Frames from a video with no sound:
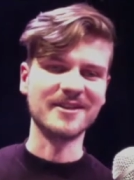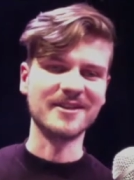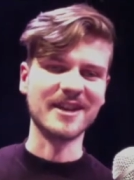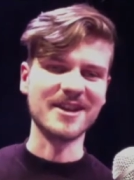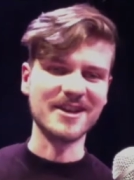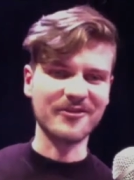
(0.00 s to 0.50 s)

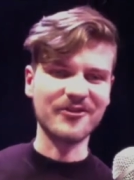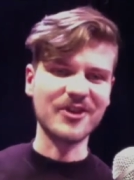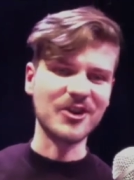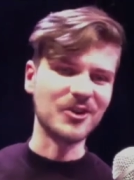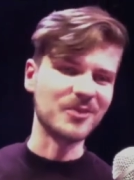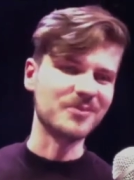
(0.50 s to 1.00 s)
they
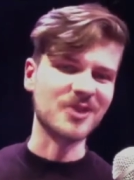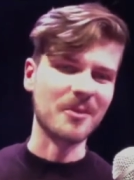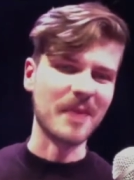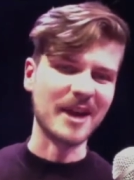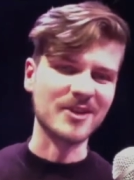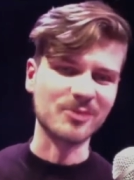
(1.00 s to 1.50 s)
film
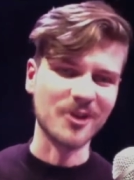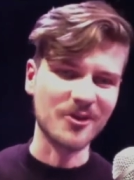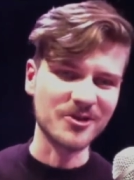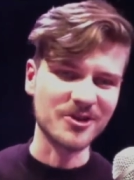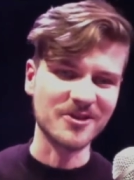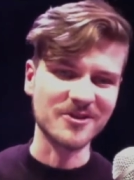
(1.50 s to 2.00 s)
some
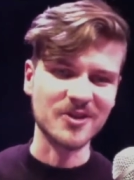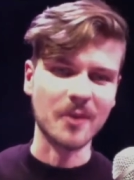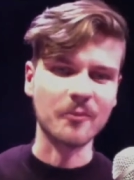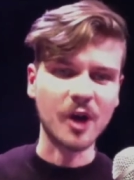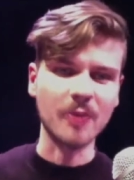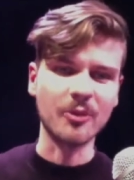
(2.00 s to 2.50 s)
explosions,
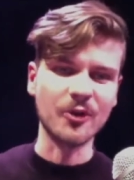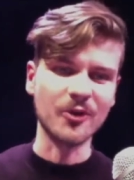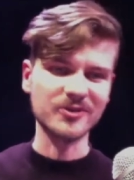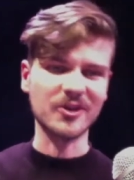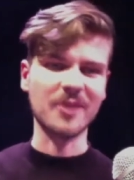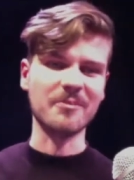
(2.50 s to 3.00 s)
some rubble,
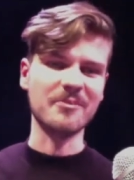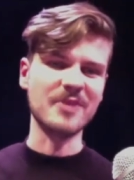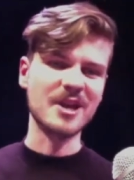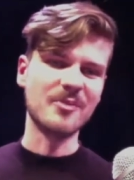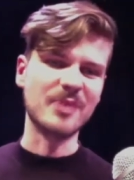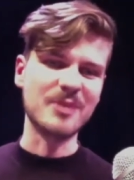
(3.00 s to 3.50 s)
some
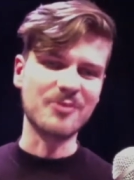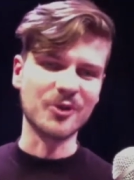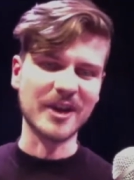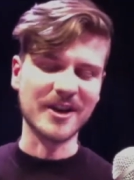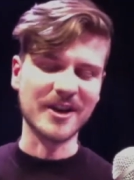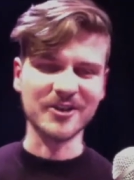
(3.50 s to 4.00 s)
people
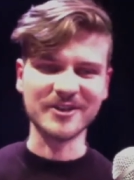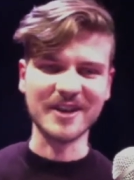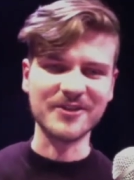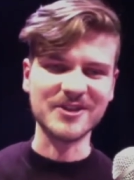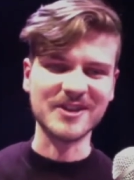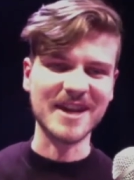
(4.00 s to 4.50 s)
that are
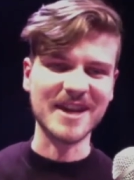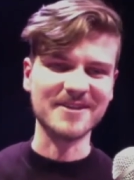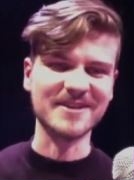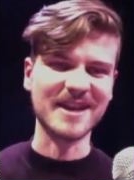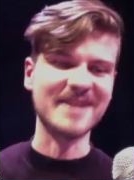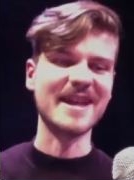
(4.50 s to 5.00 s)

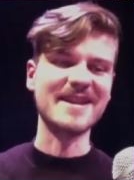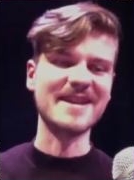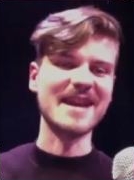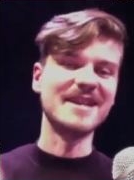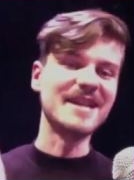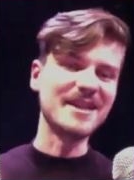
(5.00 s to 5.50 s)
devastated, and then
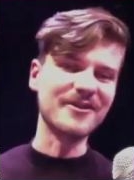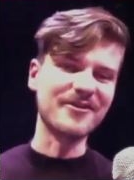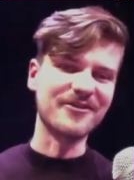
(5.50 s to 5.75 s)
they leave.